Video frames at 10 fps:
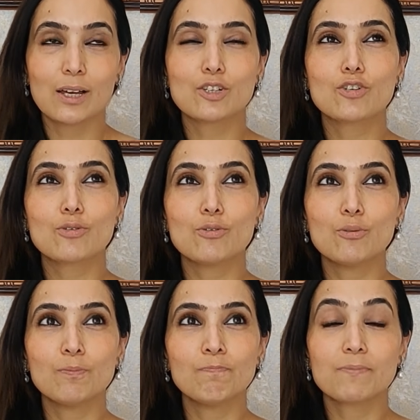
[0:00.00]

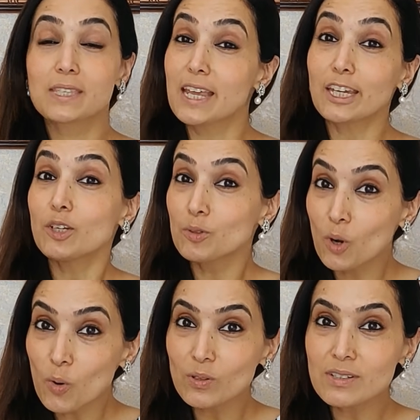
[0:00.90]
to set new
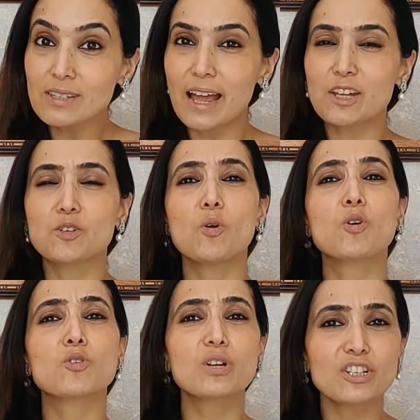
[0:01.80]
goals and to go
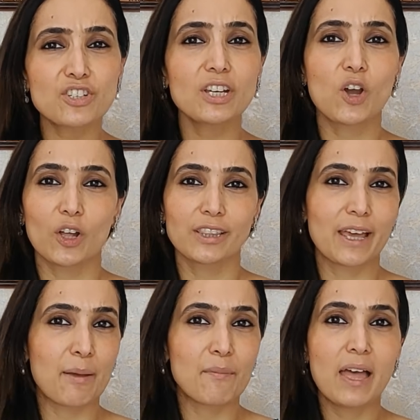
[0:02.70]
crushing on
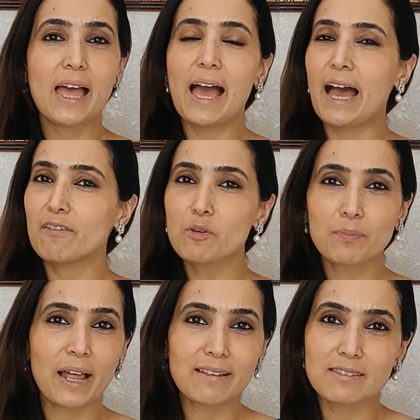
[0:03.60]
them, have your
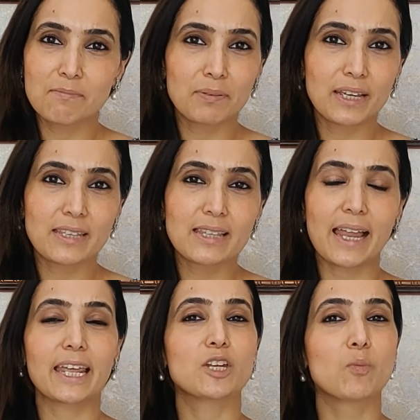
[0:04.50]
plans in place
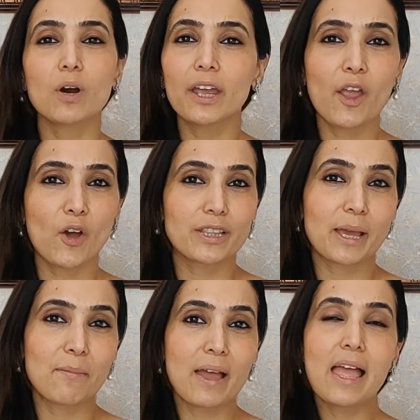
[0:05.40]
and get working on
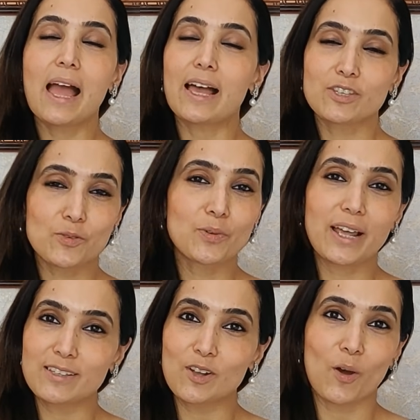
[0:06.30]
them as soon
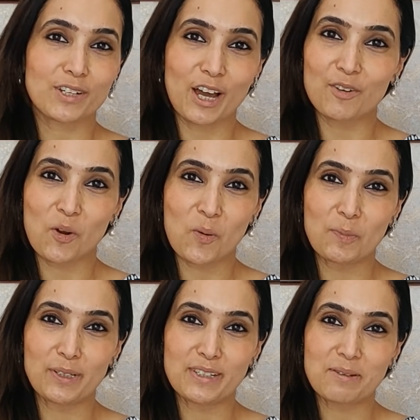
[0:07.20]
as the lockdown
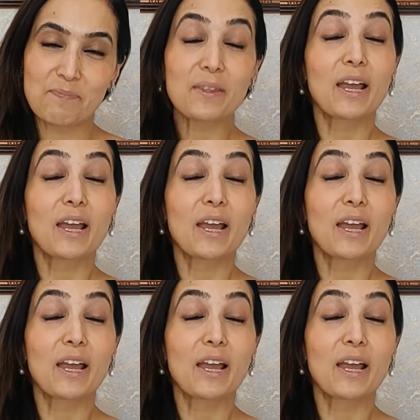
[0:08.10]
opens.